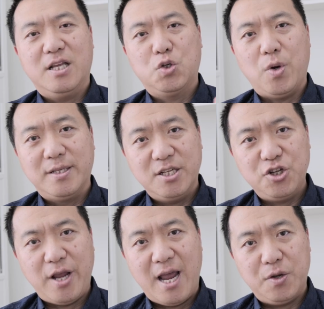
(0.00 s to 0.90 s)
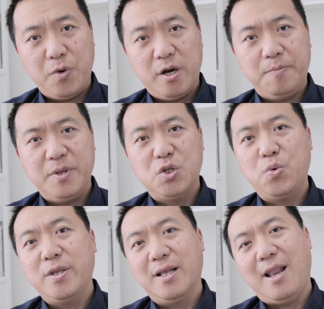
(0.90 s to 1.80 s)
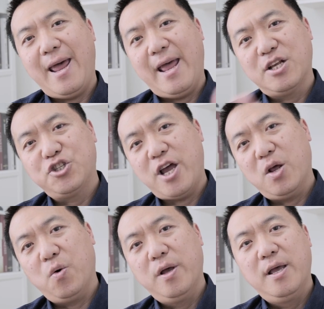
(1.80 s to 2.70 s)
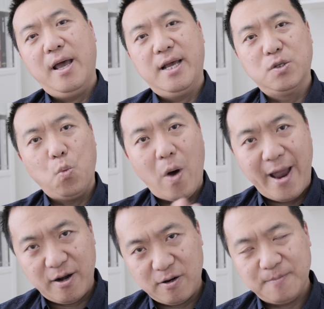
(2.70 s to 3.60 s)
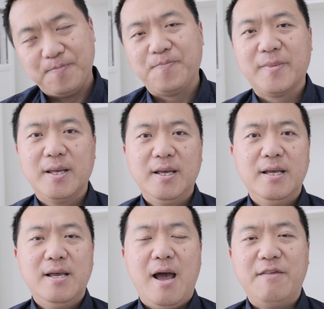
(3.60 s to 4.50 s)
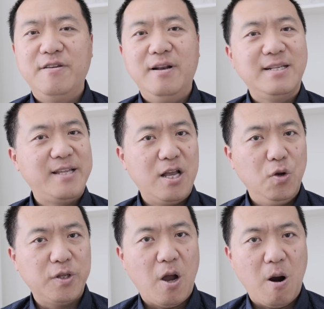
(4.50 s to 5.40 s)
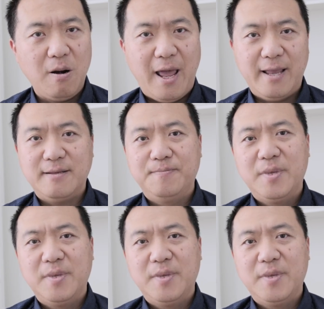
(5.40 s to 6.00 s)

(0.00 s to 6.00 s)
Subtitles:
the transition area between the light and shadow is wider. And then let's take a look at the hard light.